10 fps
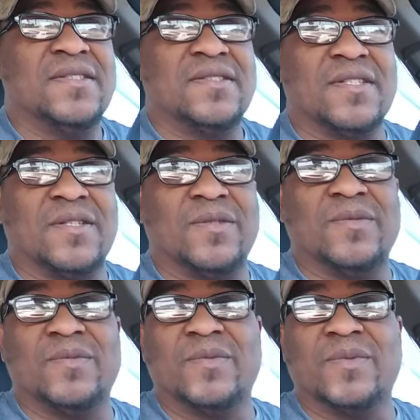
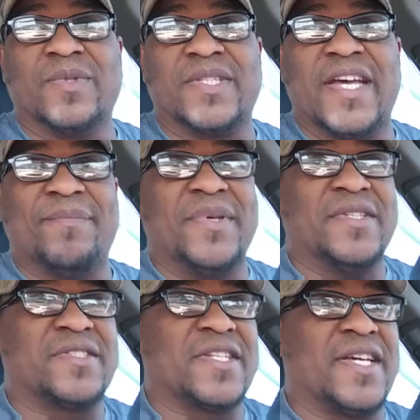So with that
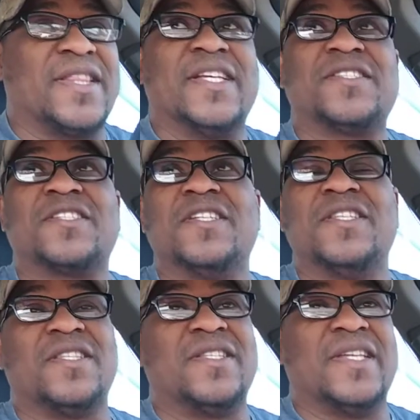being said, let's
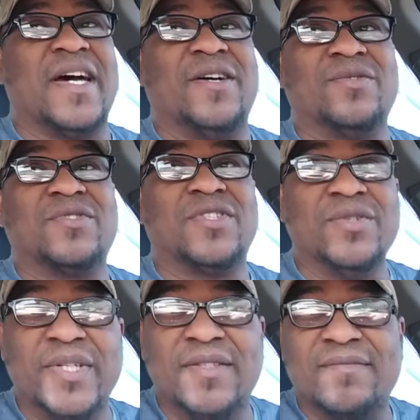get down
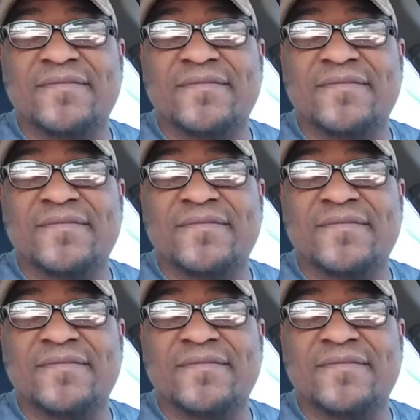to it.